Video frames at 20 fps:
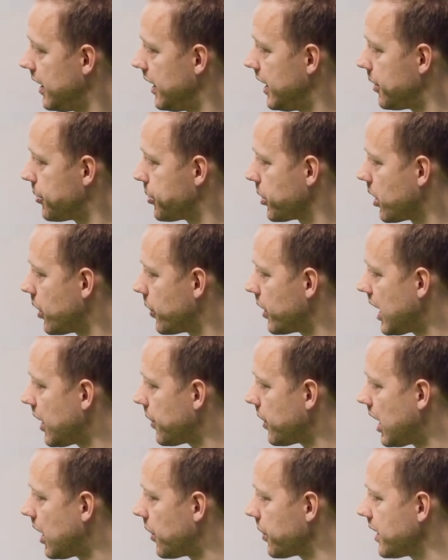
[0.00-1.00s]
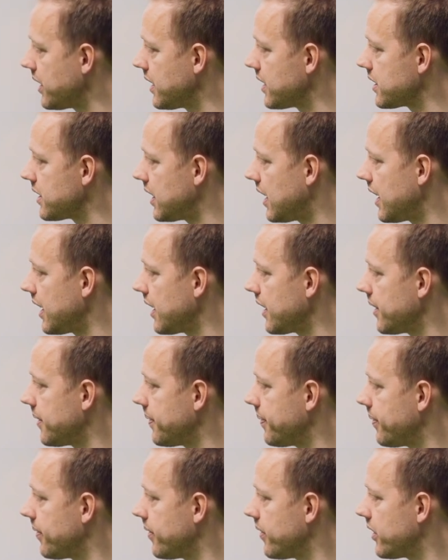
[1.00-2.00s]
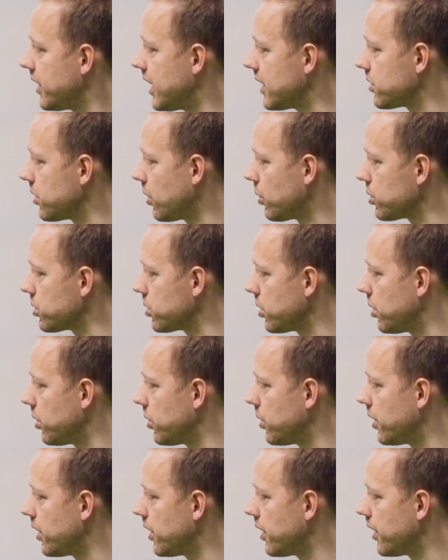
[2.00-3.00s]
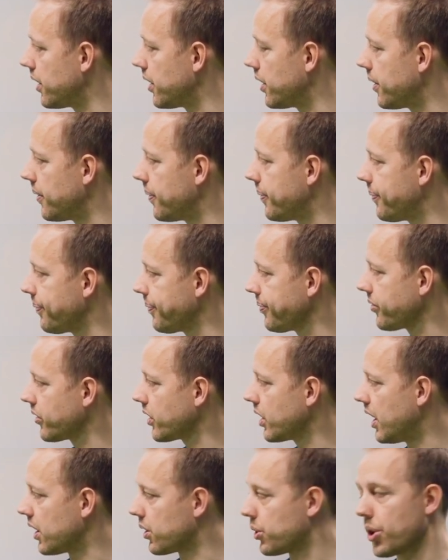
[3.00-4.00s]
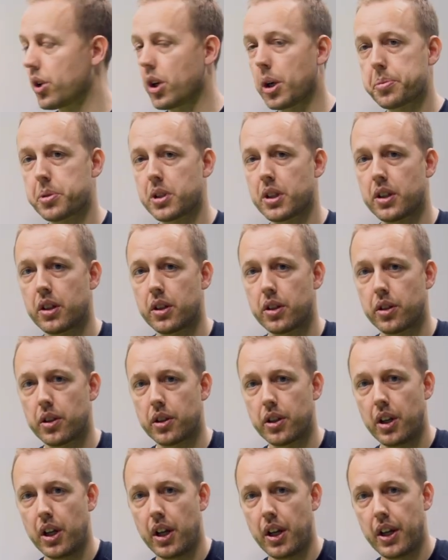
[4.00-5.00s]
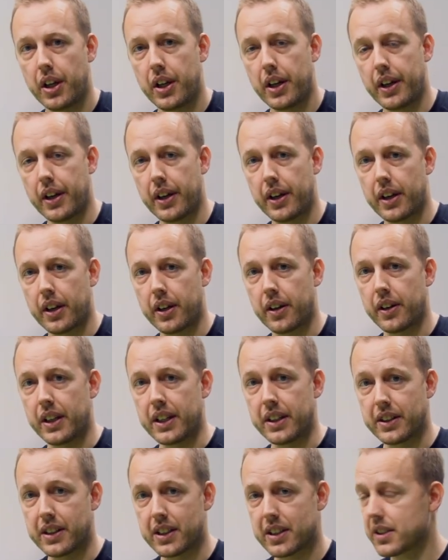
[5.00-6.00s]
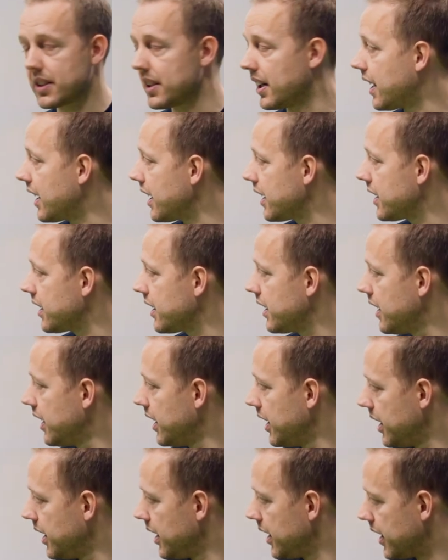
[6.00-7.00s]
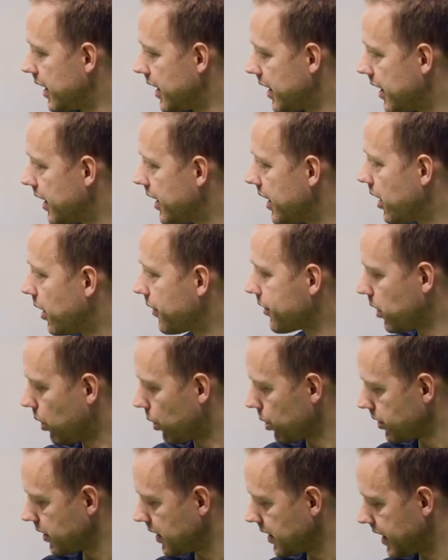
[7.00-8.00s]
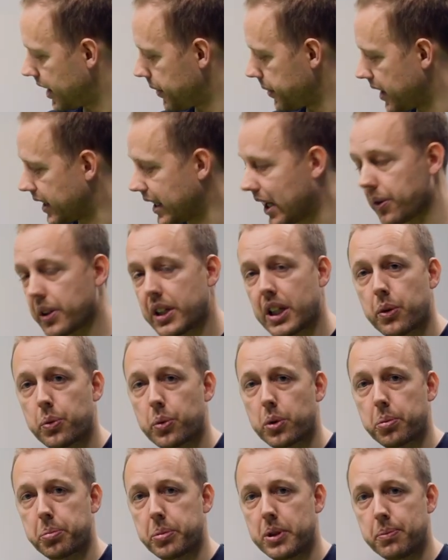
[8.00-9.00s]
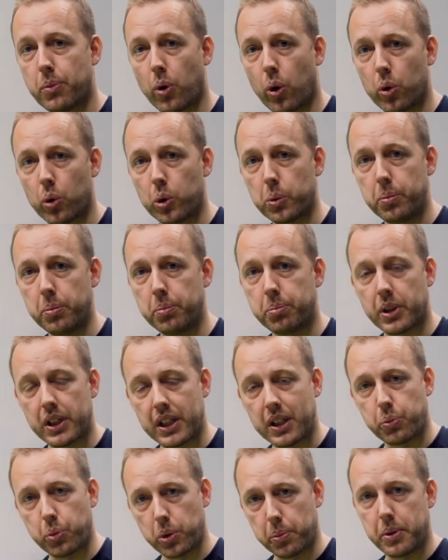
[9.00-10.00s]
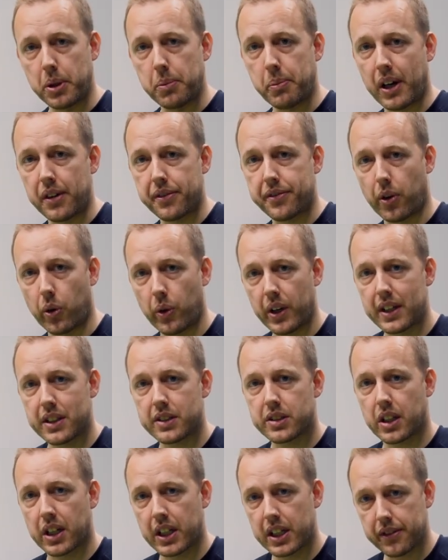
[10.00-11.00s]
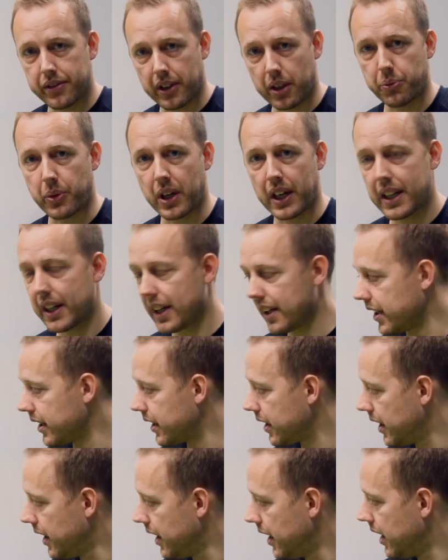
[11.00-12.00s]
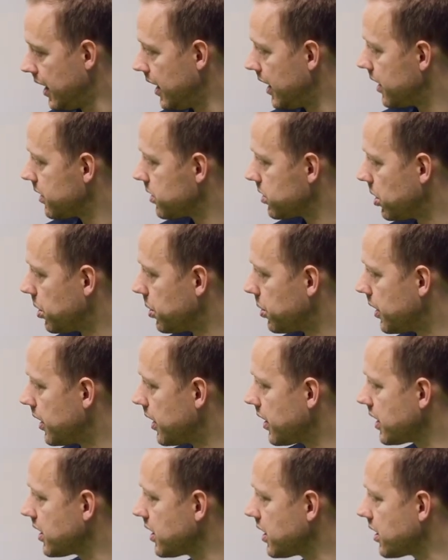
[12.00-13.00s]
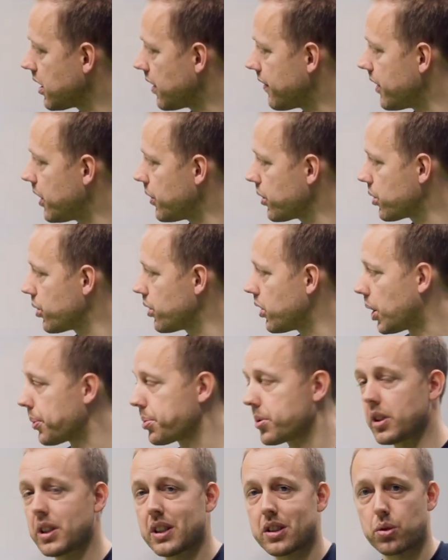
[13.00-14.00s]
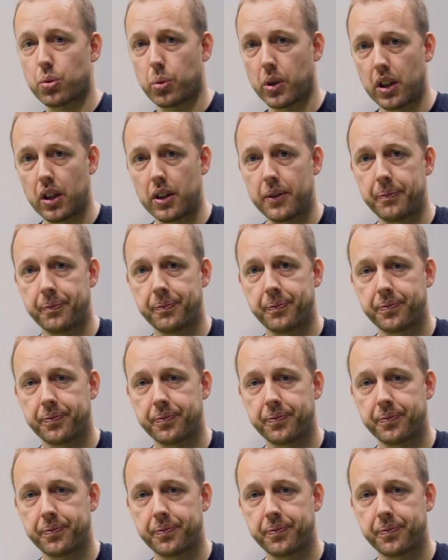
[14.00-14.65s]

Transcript: If we go out, out in the side, that's also uh, a good option uh, in this side. Uh, of course, this area down here would be more open, but it would be my forehand side if I'm right-handed. So uh, this is a very good option as well